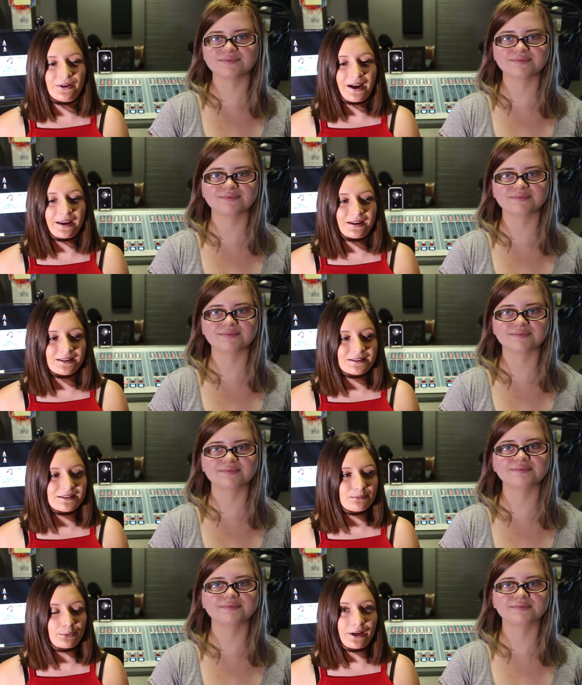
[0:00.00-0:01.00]
Speaker 1: I guess,
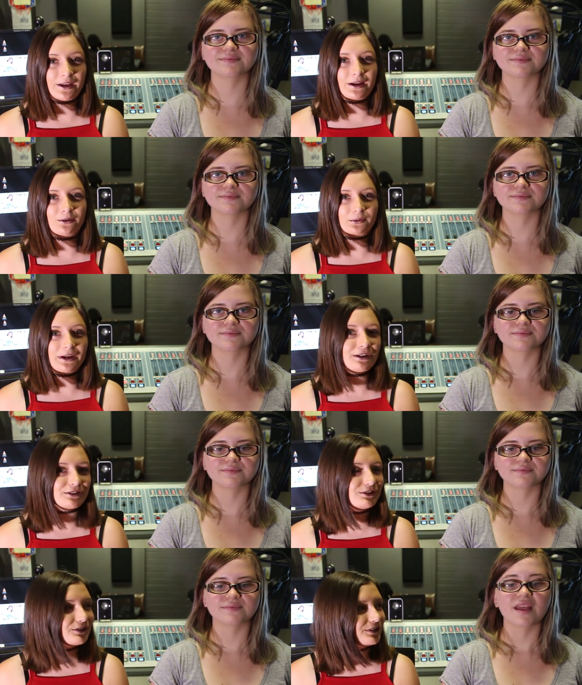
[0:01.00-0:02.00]
spreading our
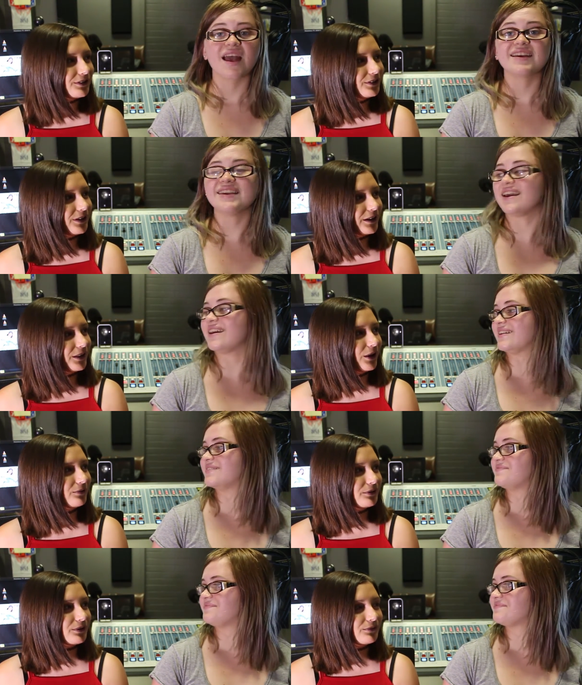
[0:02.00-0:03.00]
reach. Yeah. I
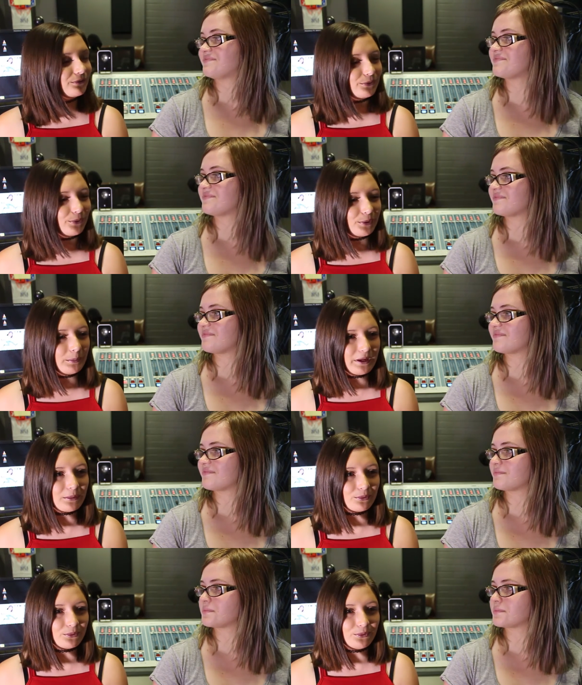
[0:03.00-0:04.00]
love it for
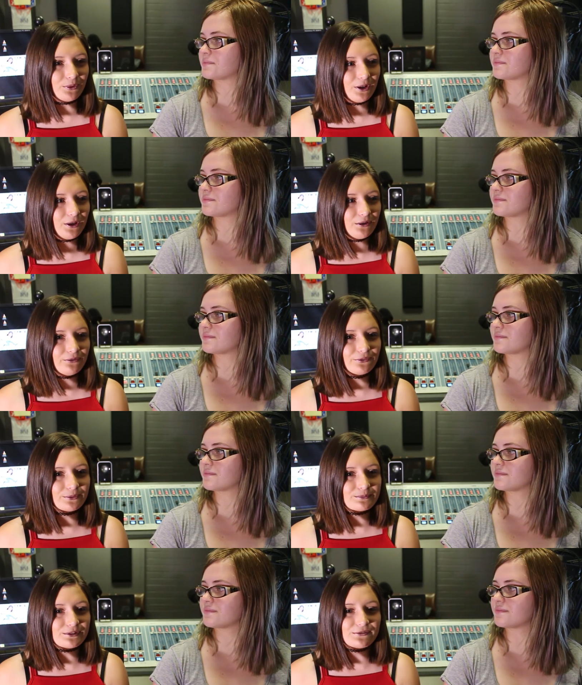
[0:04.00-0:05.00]
people
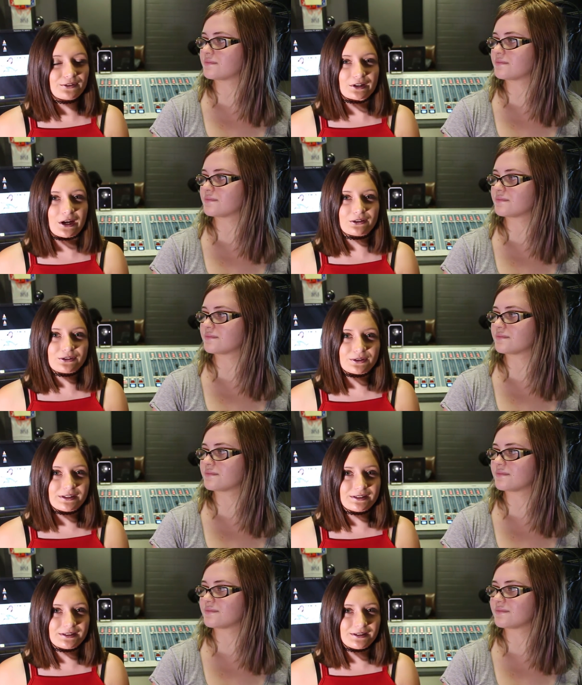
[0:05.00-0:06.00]
from different
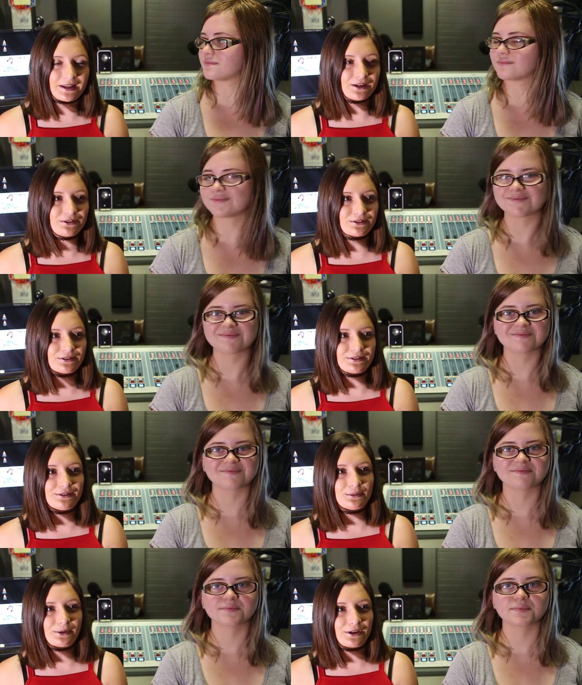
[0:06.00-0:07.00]
countries and nations
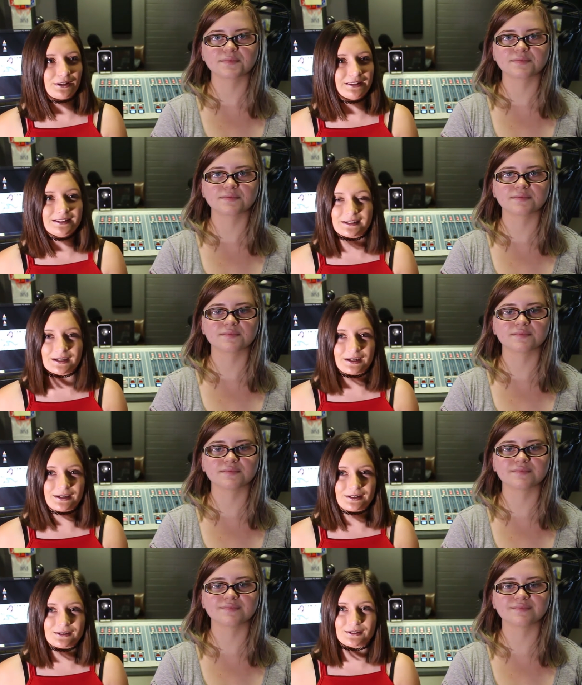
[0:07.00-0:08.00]
to be listening
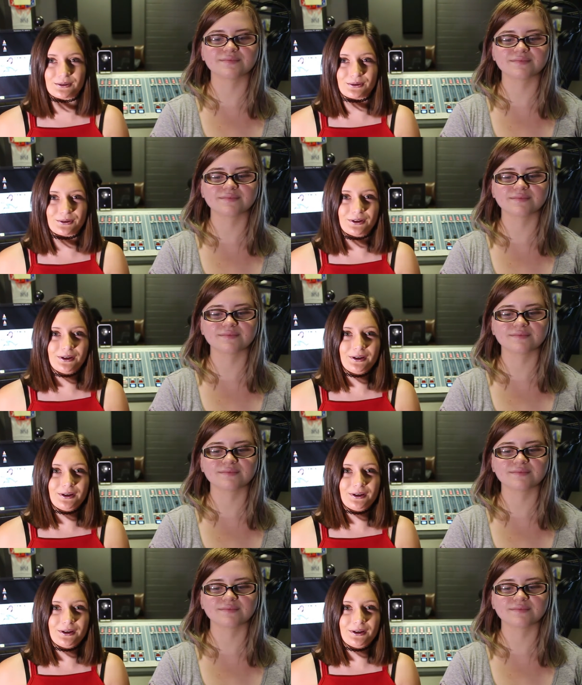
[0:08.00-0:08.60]
in to